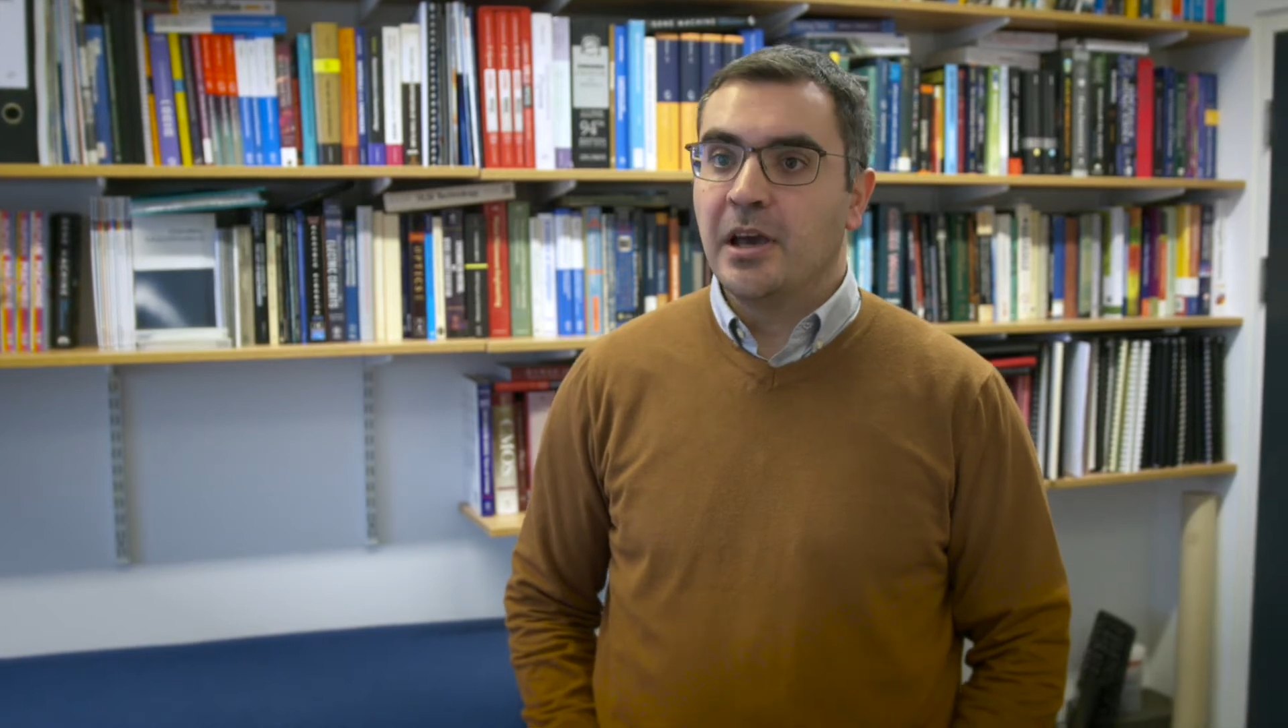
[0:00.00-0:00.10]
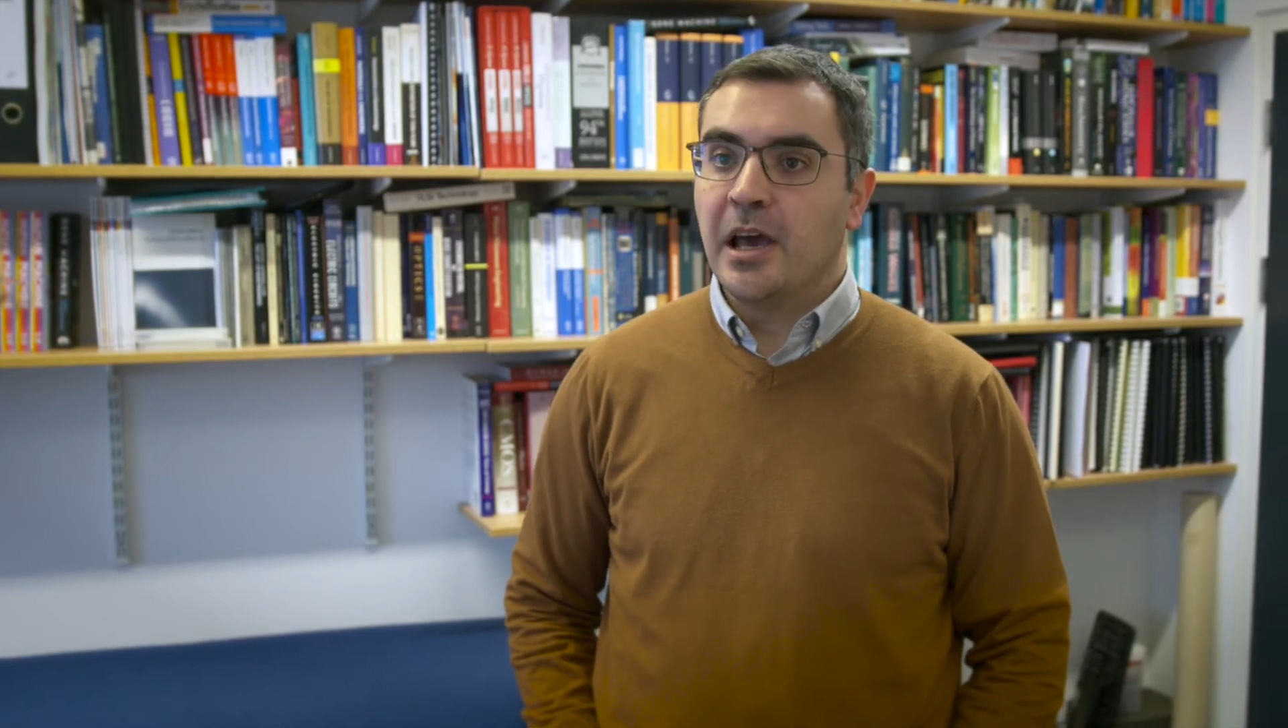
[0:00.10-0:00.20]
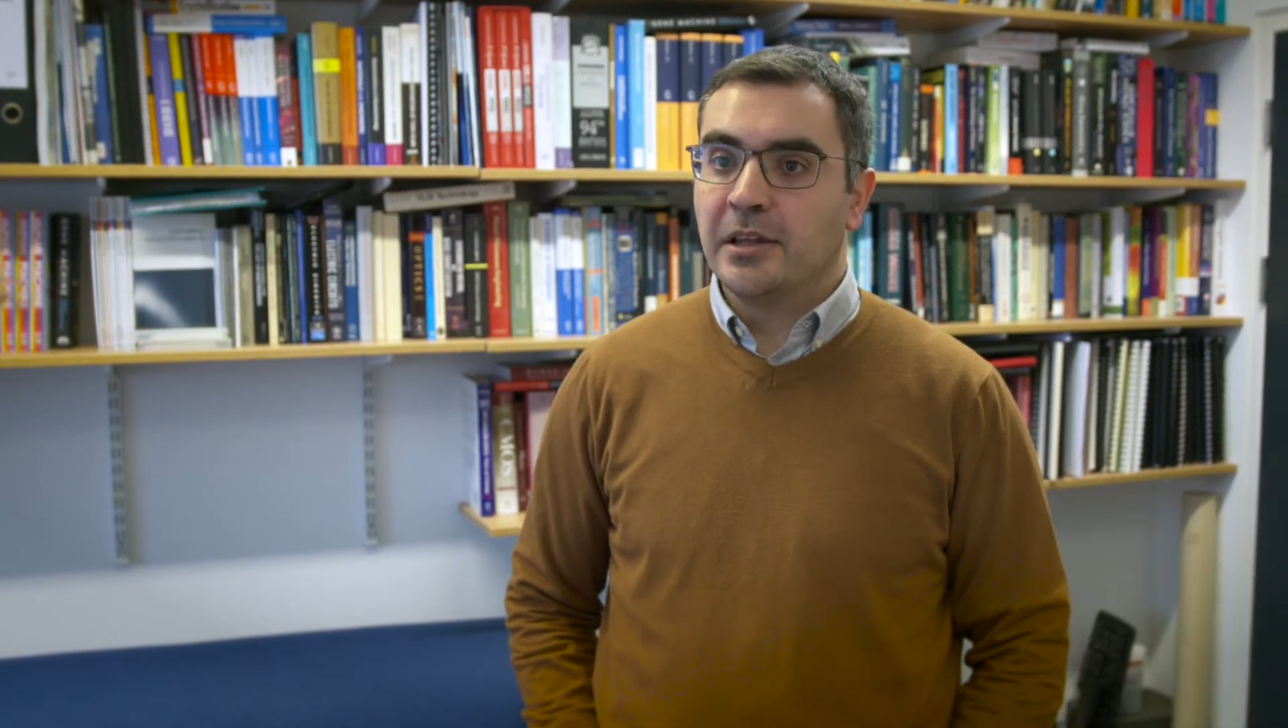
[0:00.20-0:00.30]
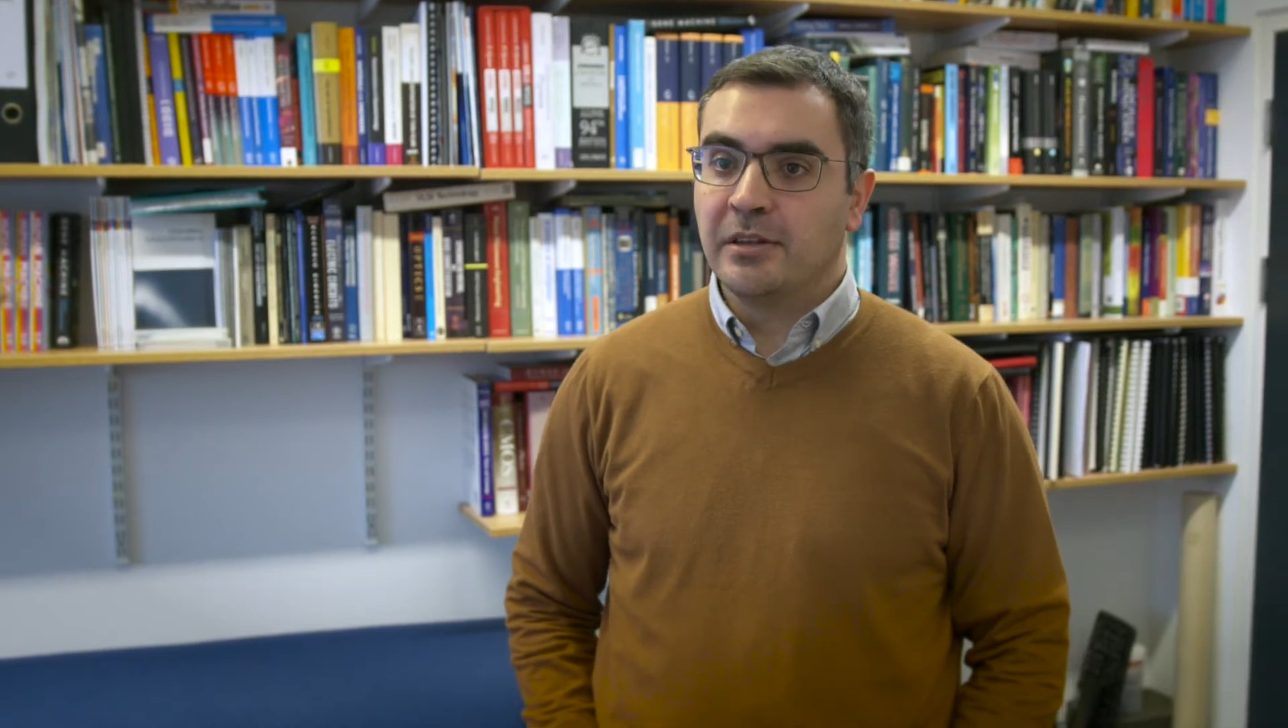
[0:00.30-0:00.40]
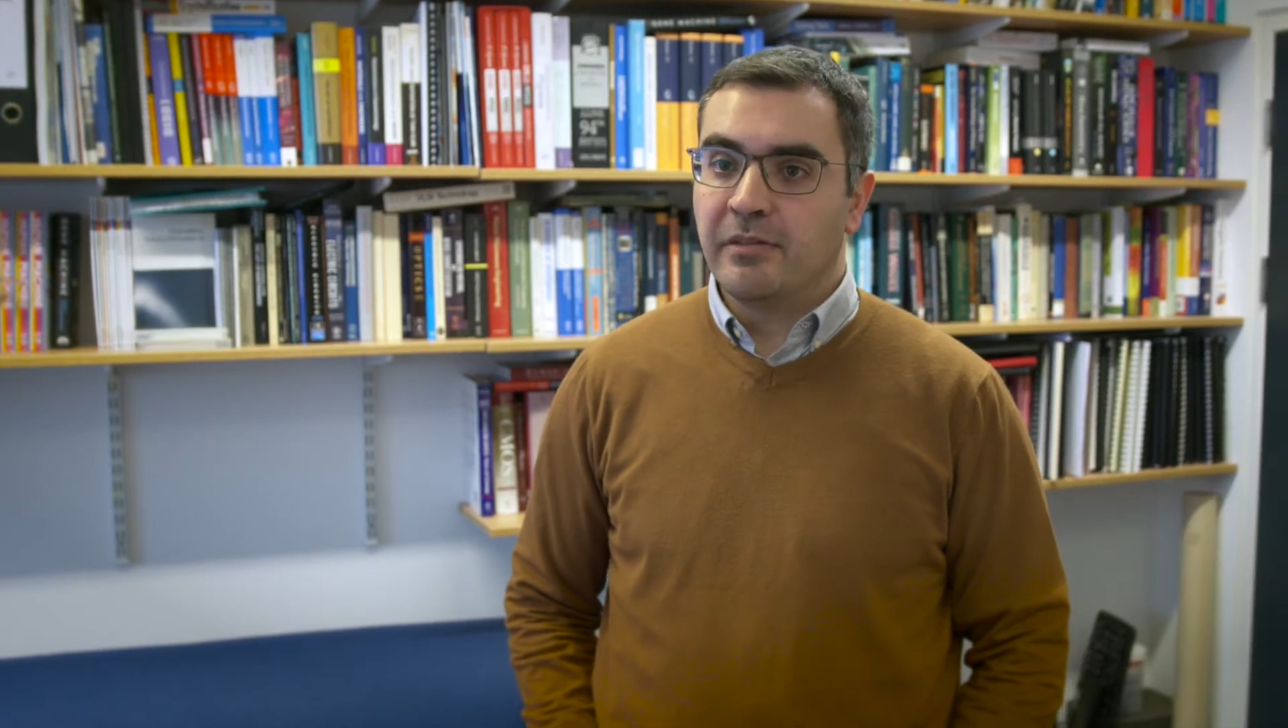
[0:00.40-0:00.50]

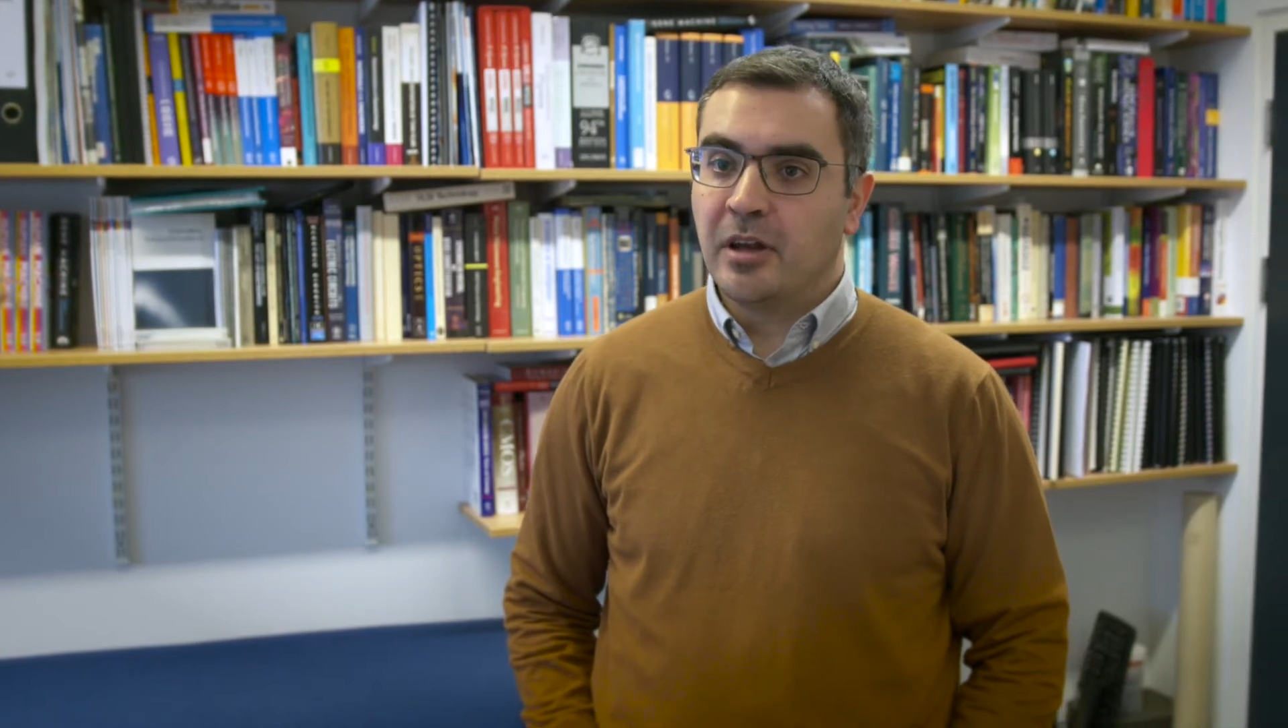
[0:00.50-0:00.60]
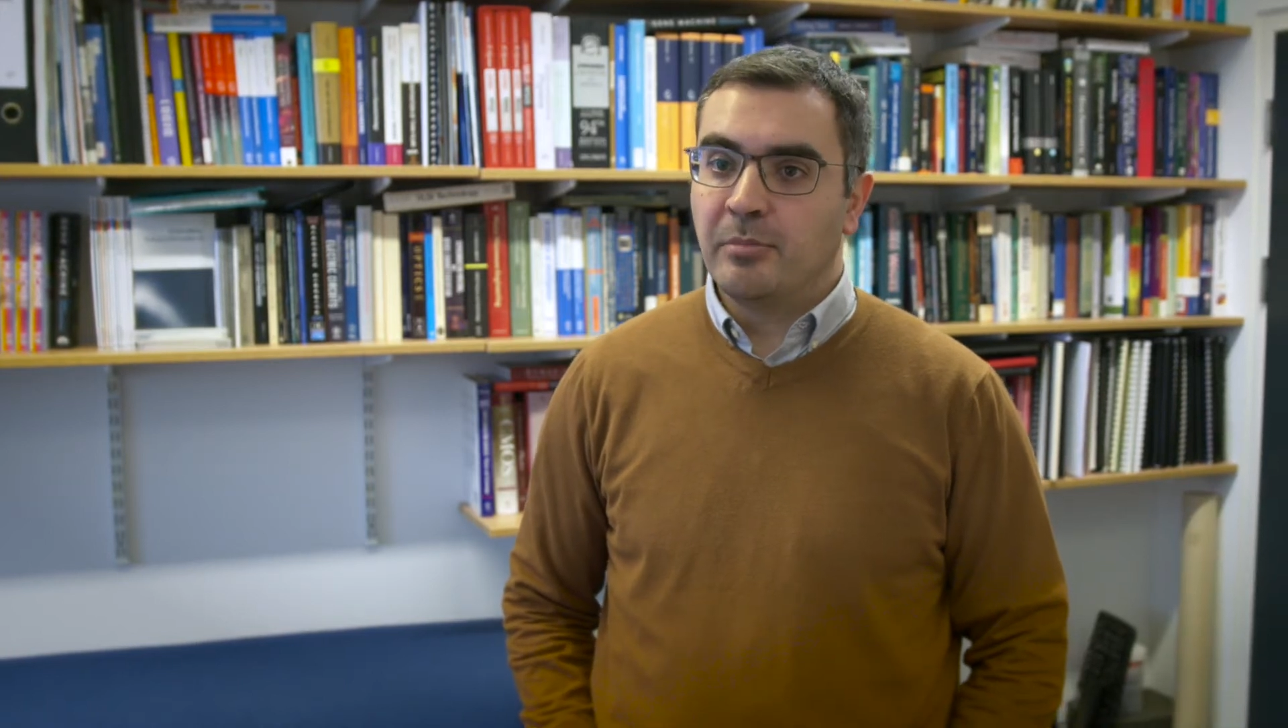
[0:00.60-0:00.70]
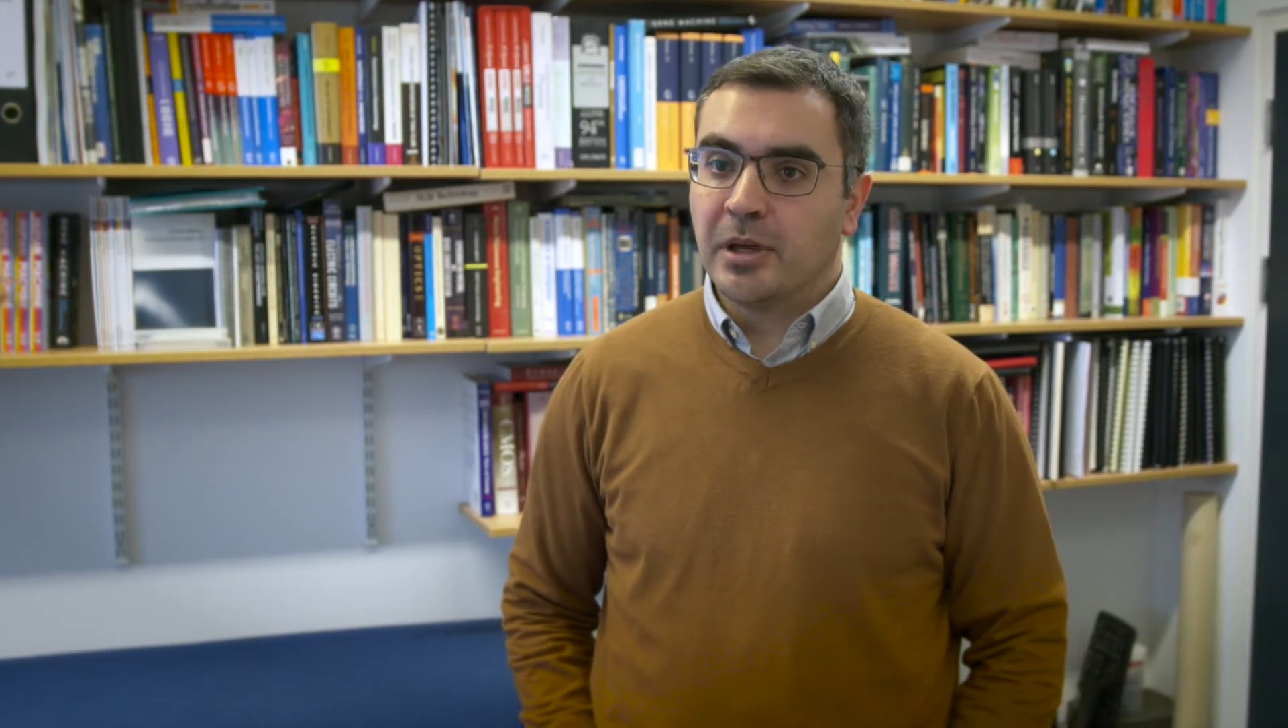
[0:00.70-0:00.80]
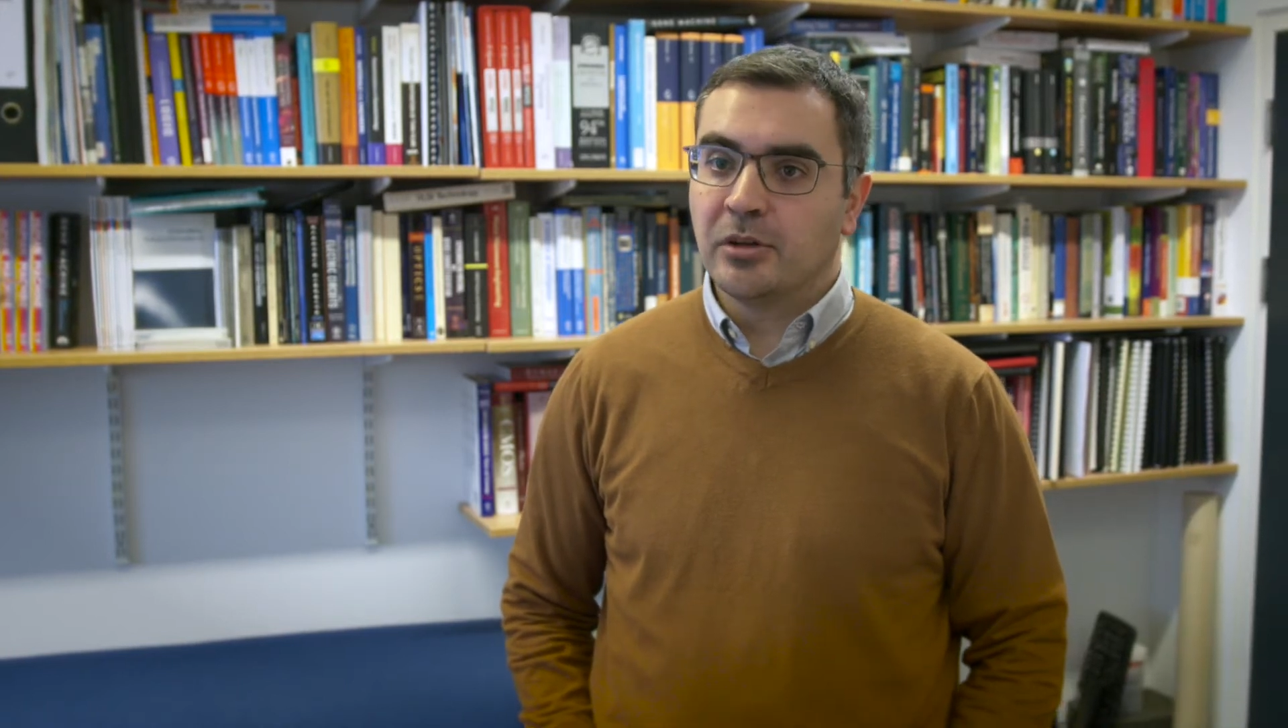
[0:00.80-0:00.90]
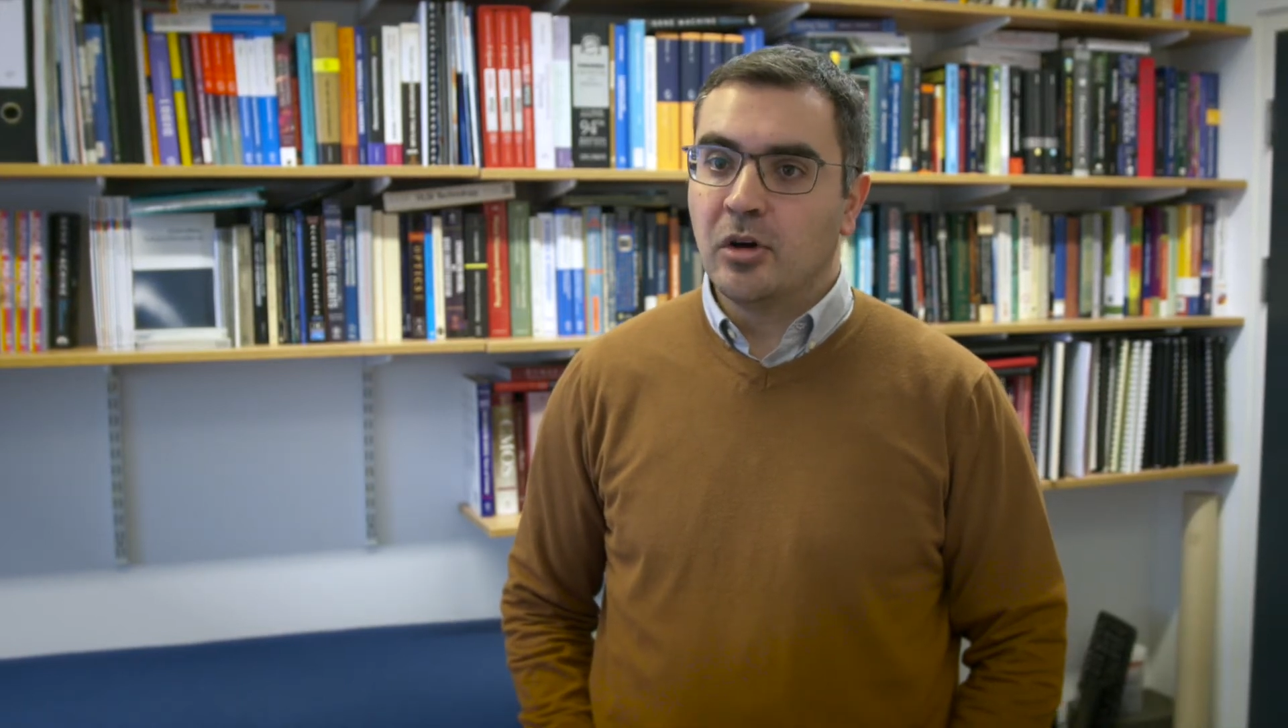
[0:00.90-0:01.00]
and
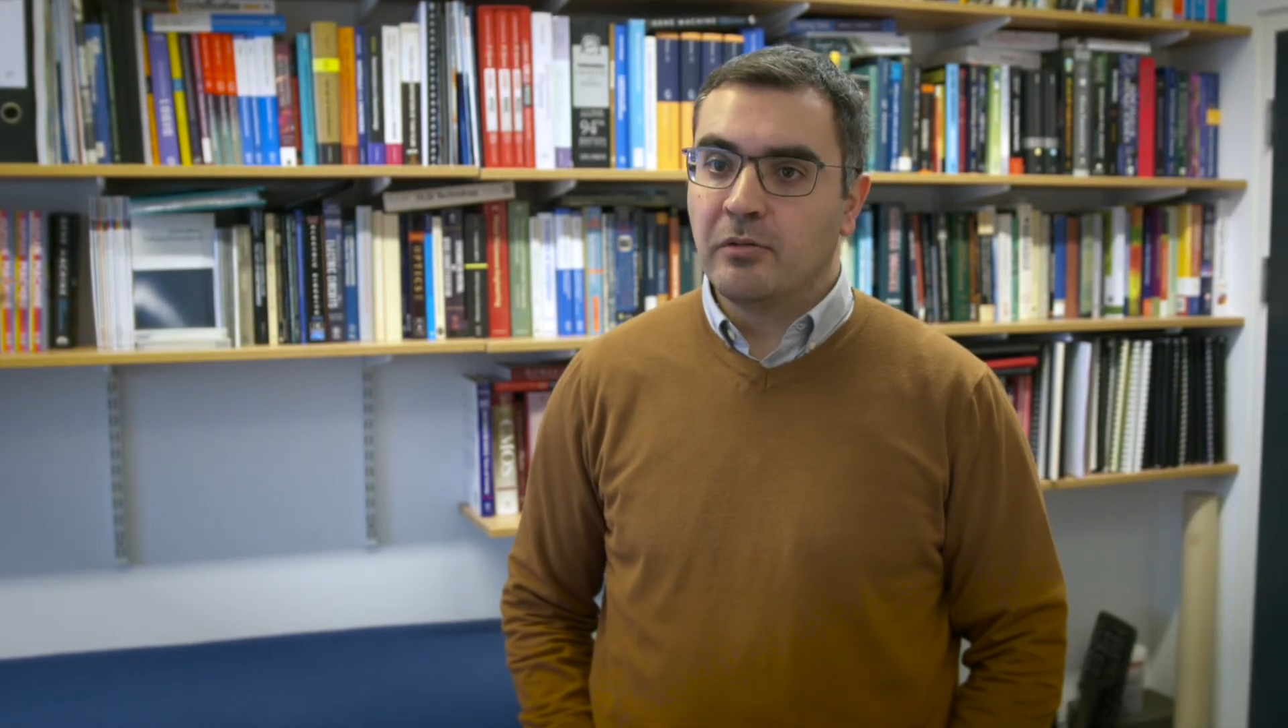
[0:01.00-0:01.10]
developing